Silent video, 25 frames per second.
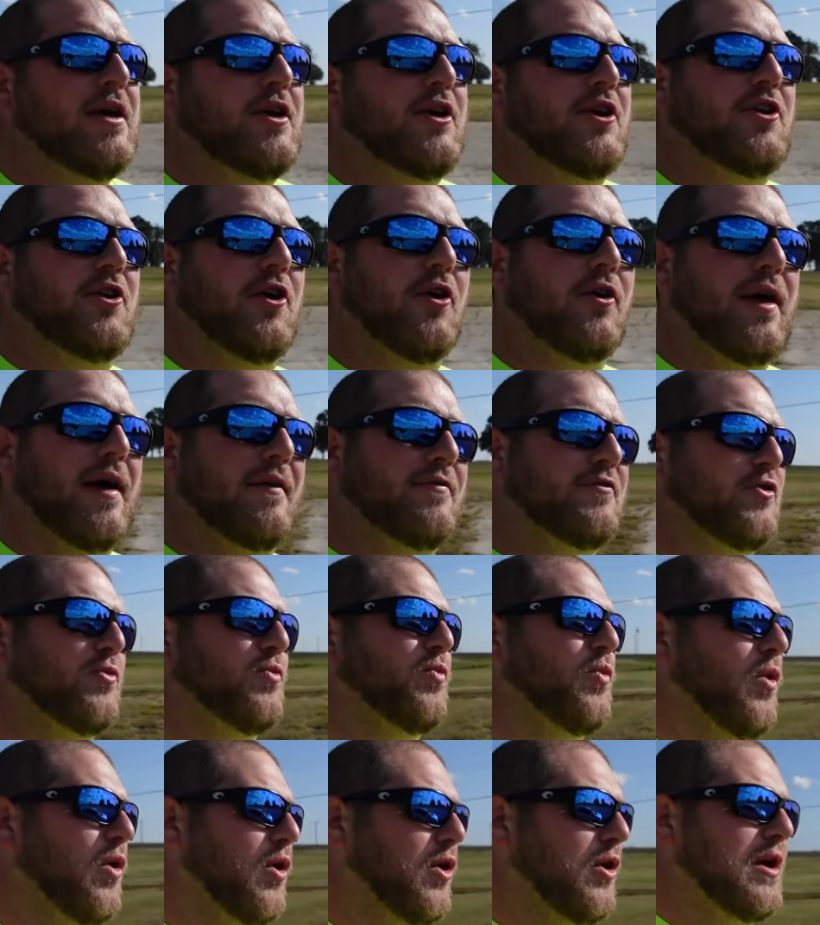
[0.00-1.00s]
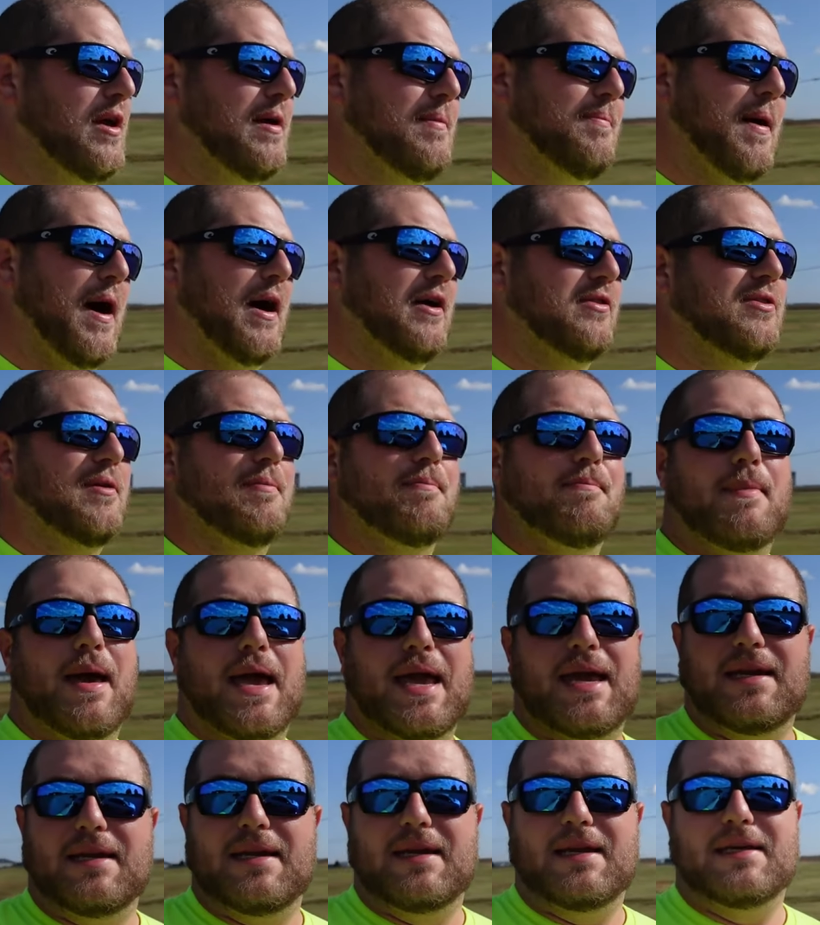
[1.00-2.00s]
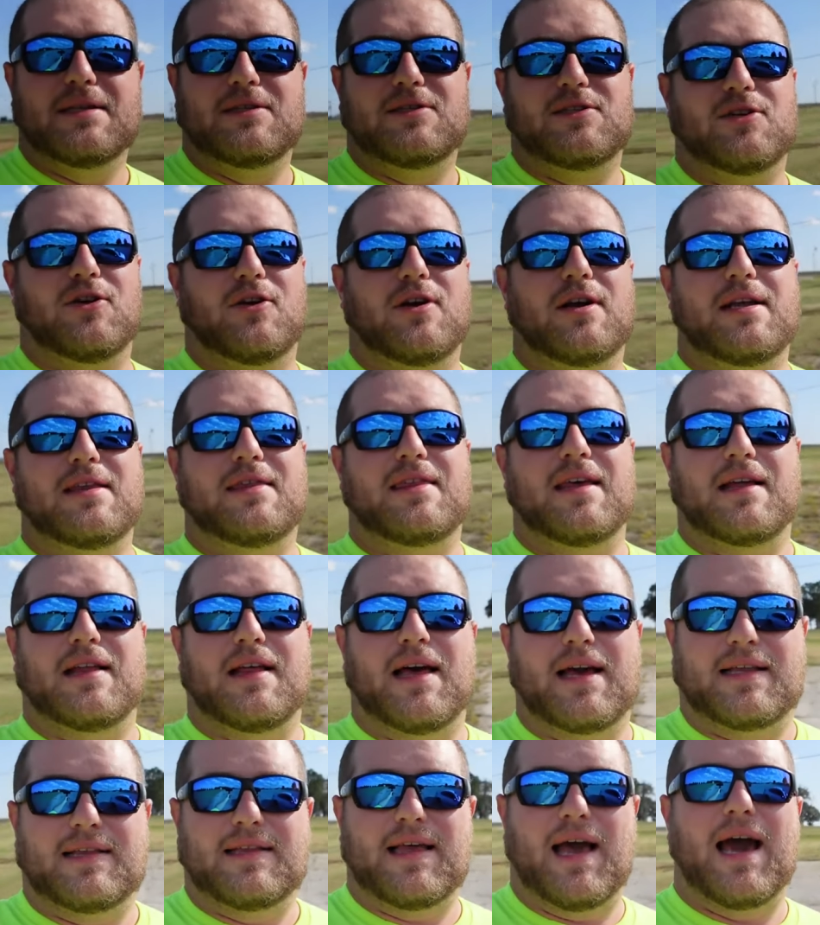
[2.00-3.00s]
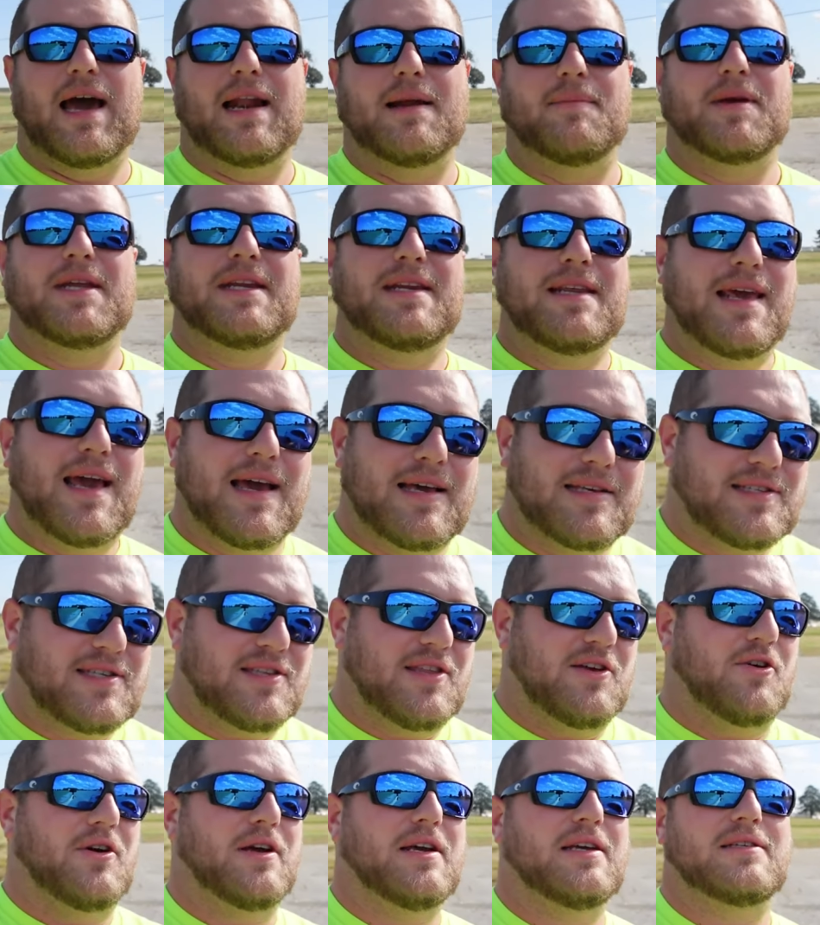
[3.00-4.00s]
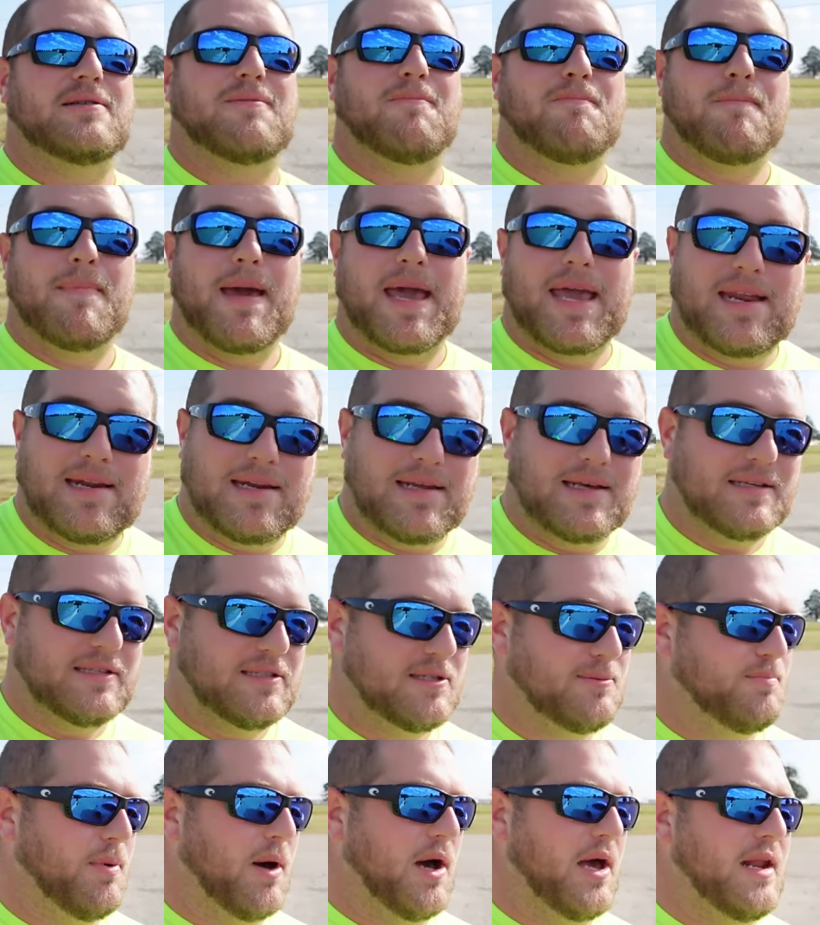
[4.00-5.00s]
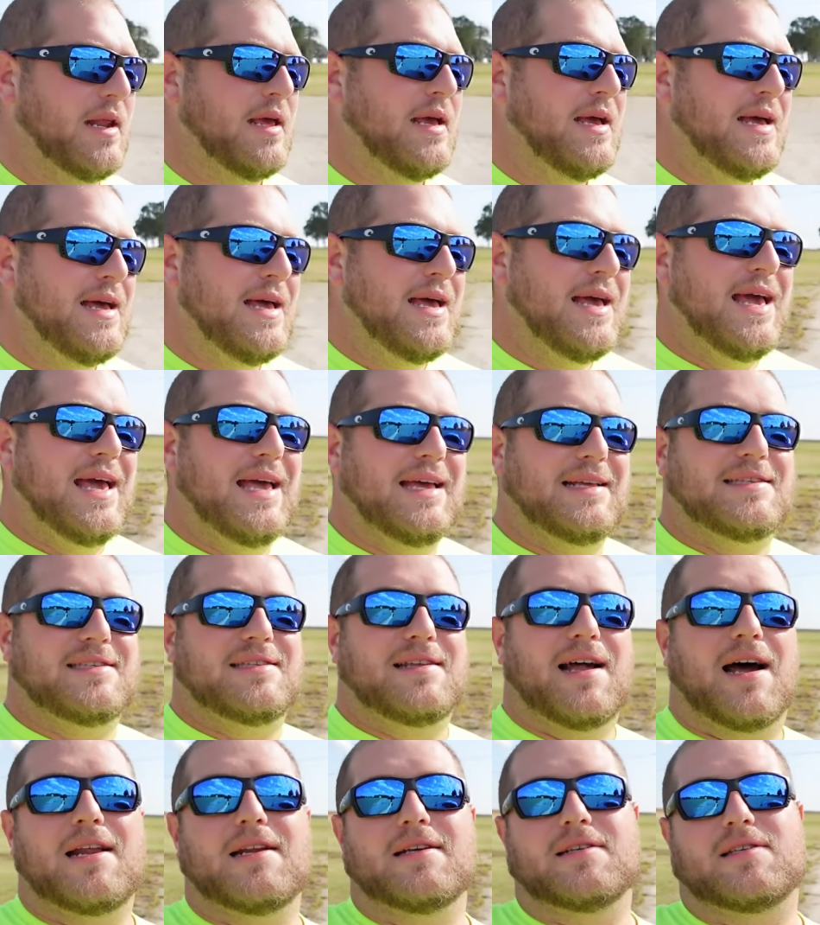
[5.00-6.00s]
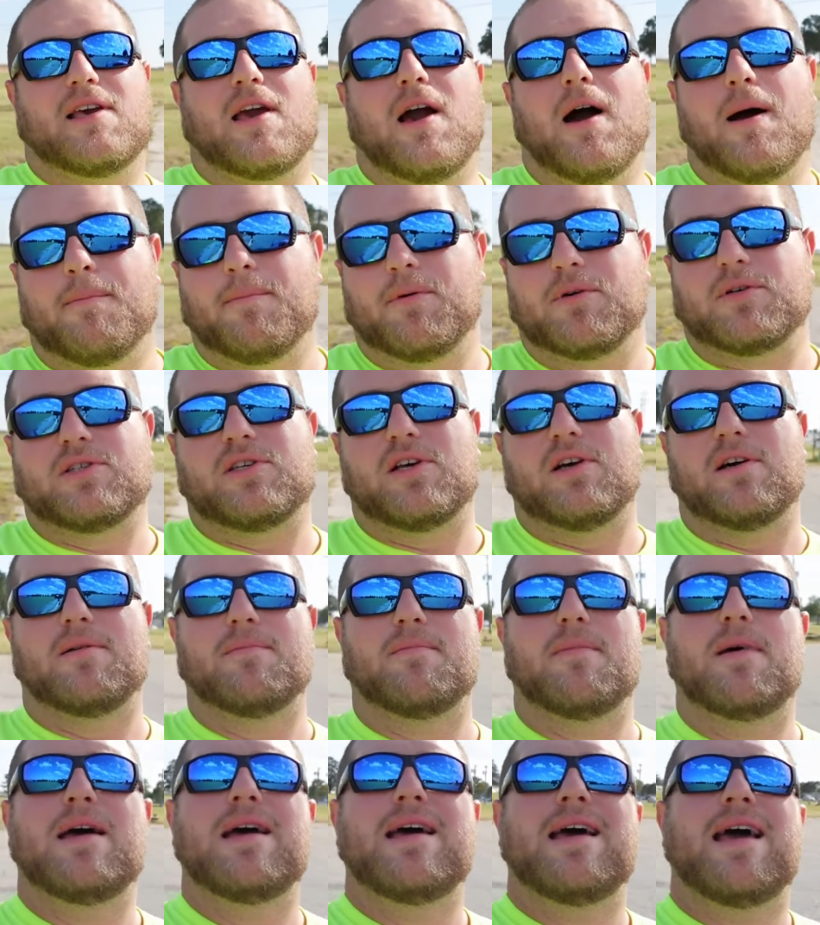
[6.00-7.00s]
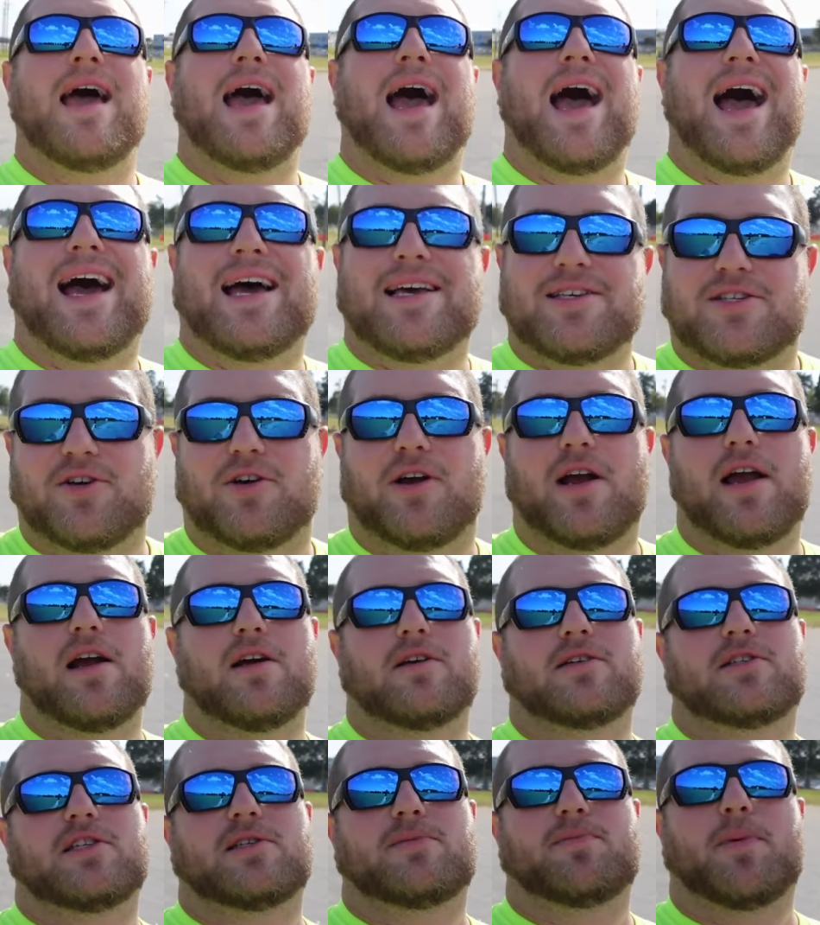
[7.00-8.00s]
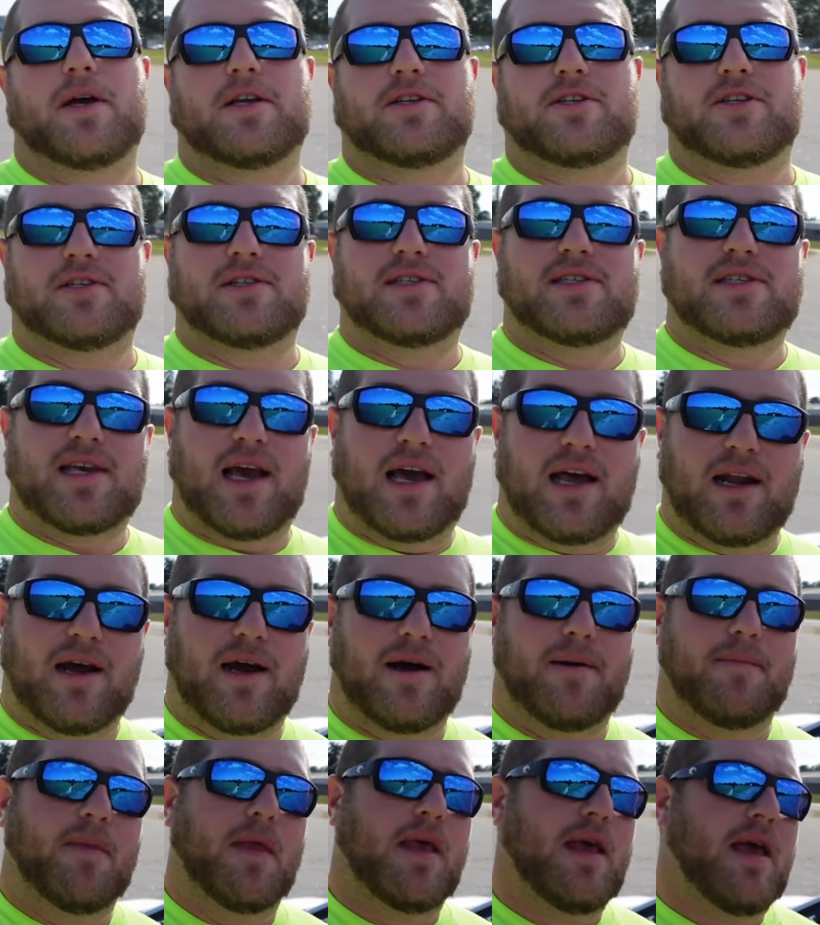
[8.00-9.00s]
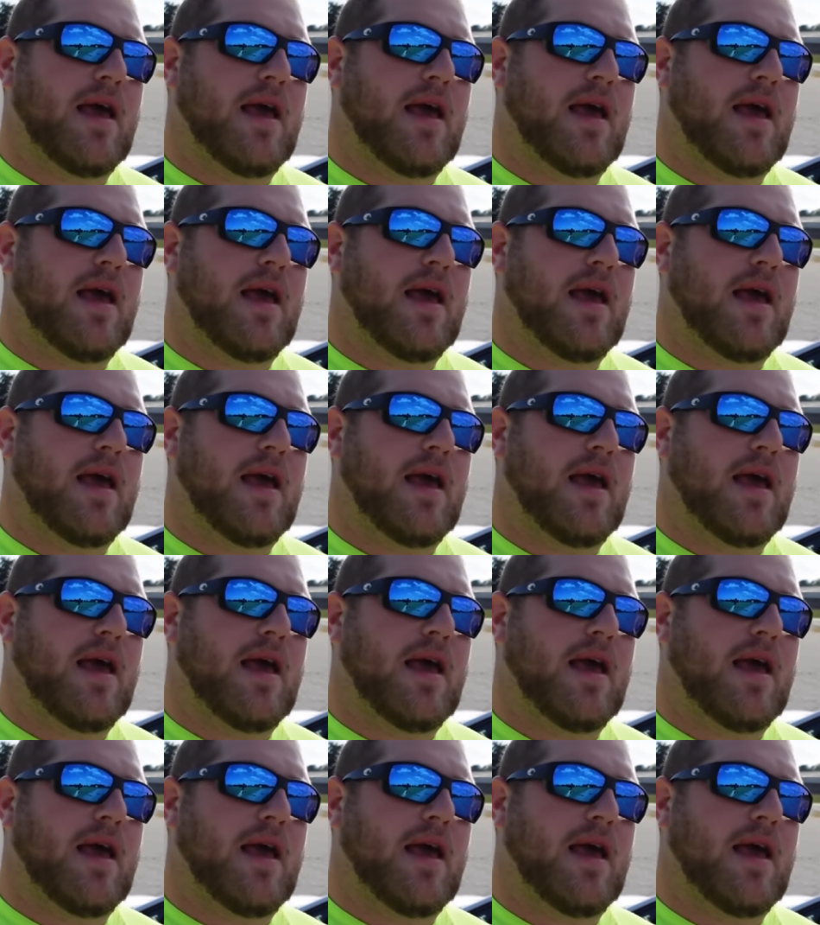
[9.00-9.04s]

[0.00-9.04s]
You don't have to worry about the maintenance or anything like that. I mean, yes, there is maintenance, but it's not as cumbersome as your air suspension setup.